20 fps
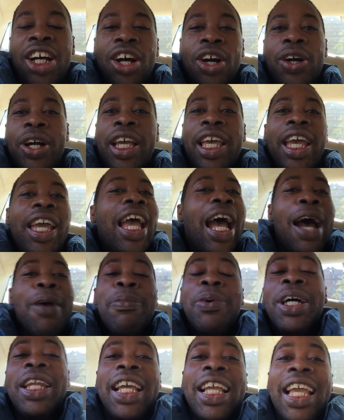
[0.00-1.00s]
Okay,
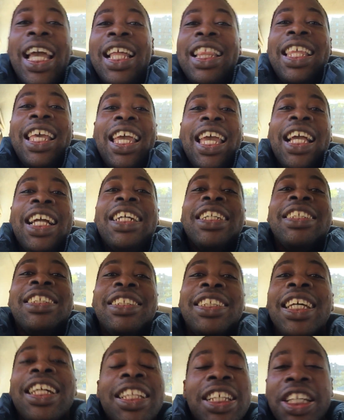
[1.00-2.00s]
I'm gonna get a
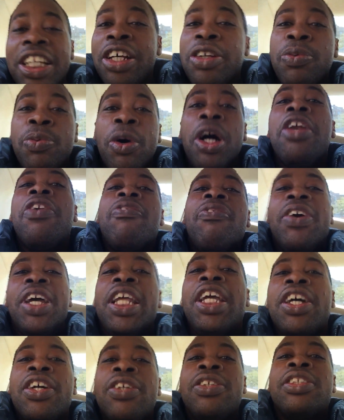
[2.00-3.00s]
gazillion and one
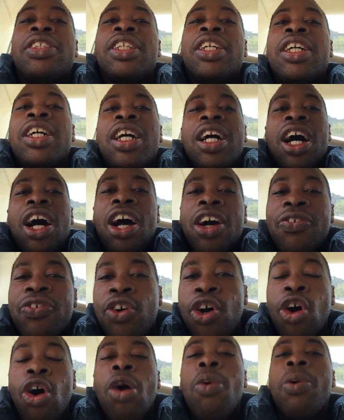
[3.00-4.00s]
videos of
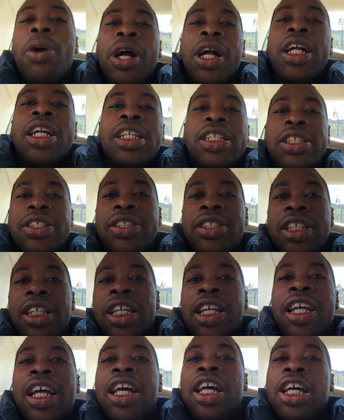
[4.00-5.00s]
co-workers
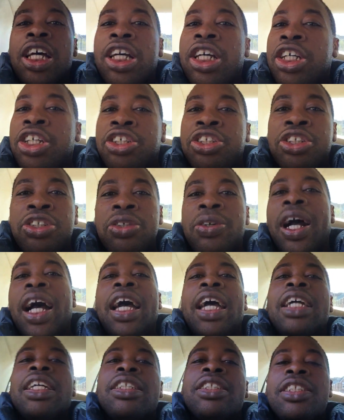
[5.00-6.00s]

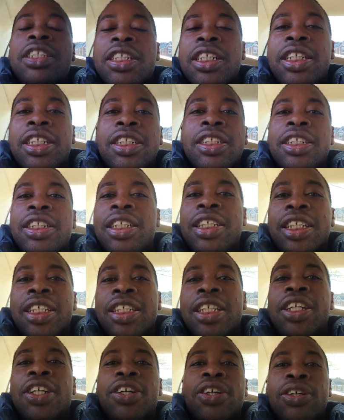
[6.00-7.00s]
trying to,
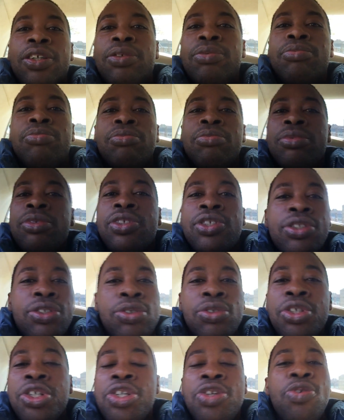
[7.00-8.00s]

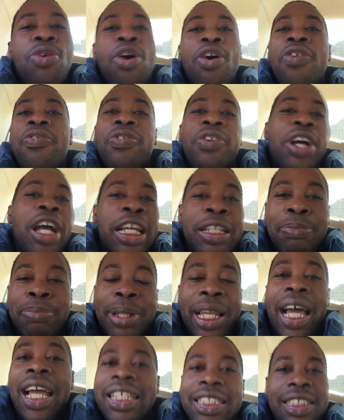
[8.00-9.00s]
screw you over and
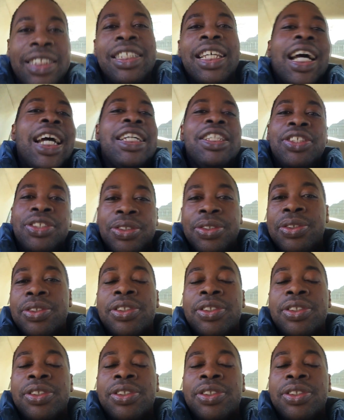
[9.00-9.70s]
blindside you.